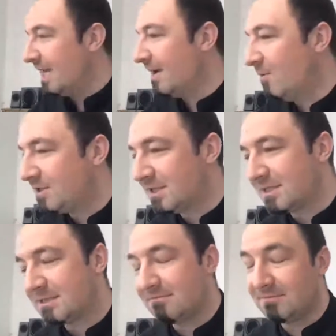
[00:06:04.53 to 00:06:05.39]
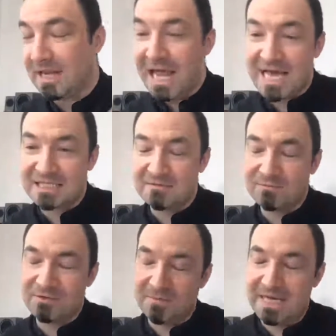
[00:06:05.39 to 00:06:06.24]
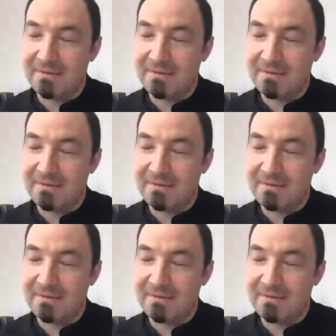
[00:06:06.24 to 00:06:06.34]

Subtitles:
which is the last, to me,